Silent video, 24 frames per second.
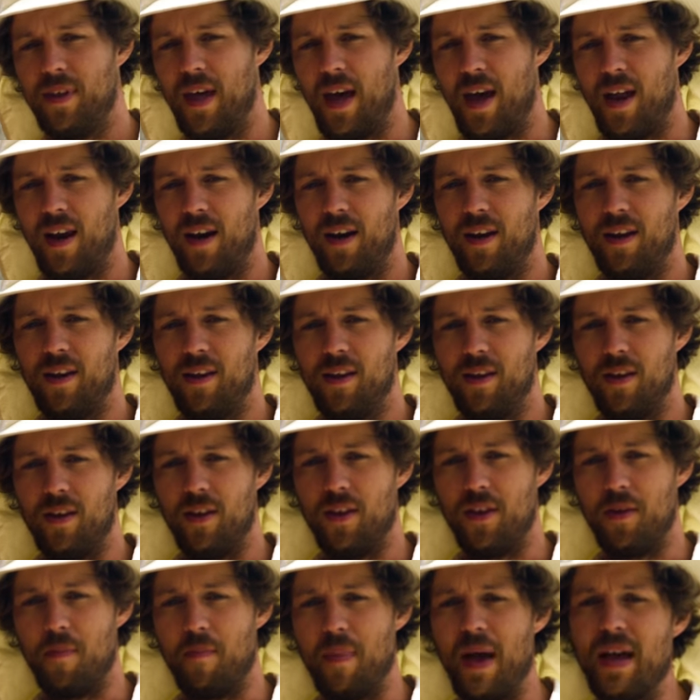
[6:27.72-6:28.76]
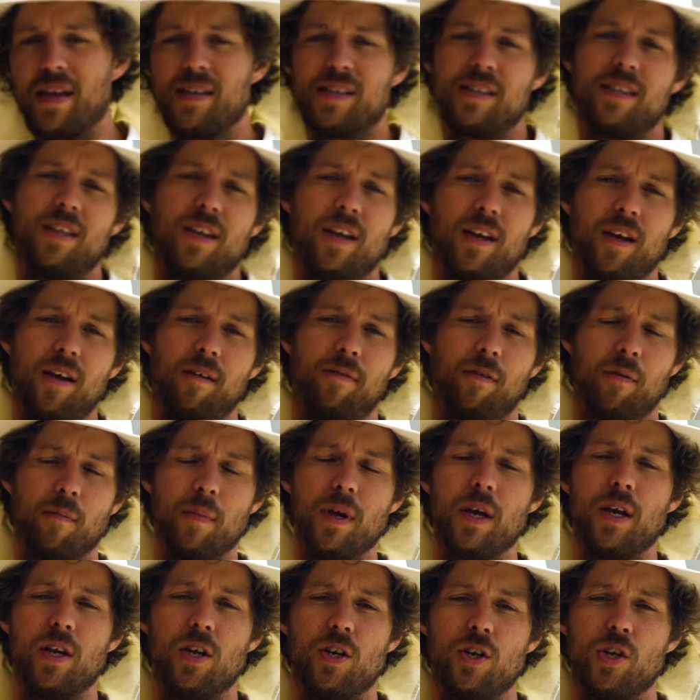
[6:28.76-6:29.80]
that the best thing for
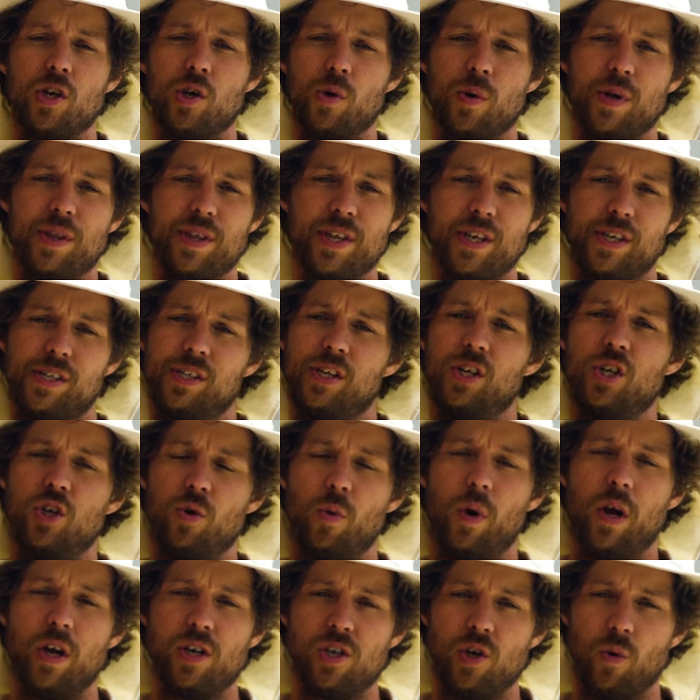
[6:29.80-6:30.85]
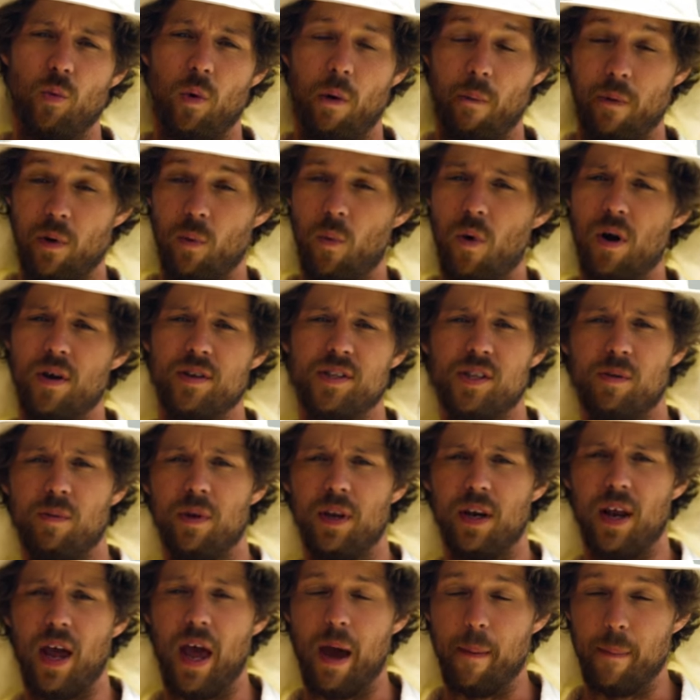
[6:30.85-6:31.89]
me to do in this situation when we want
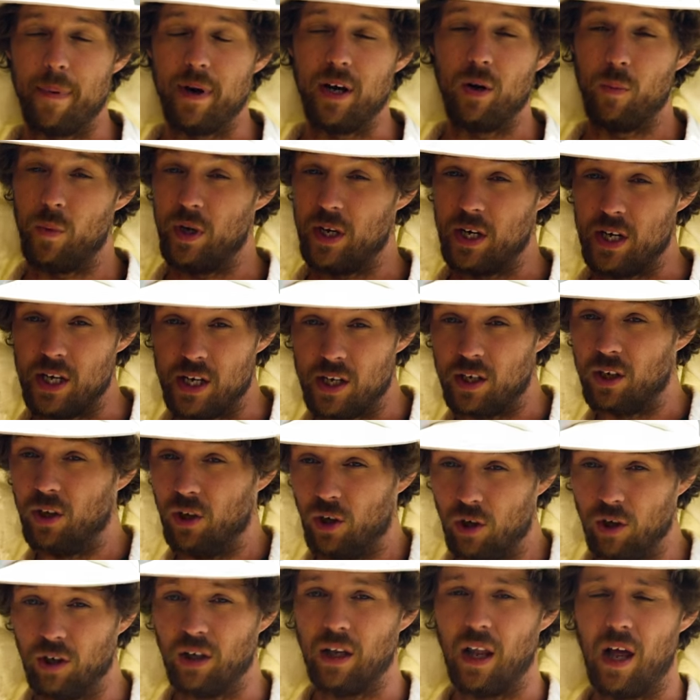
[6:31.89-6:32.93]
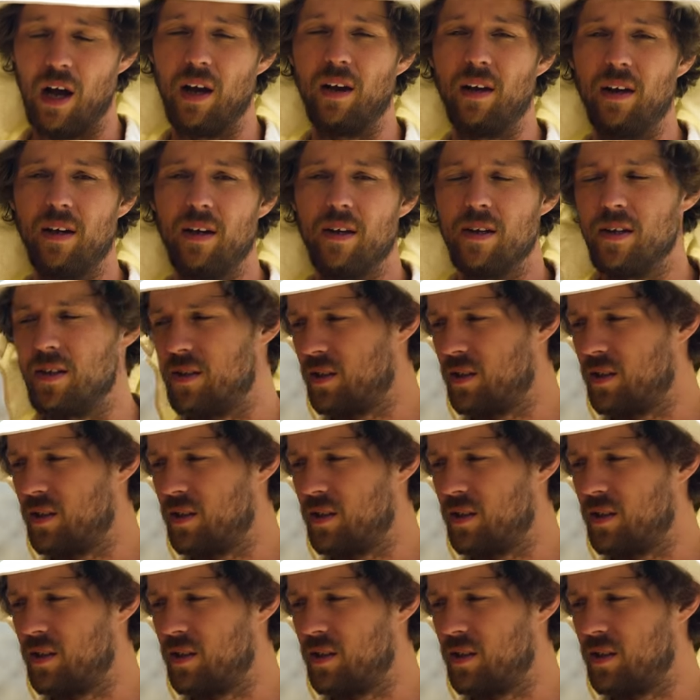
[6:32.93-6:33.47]
something to happen and we need good luck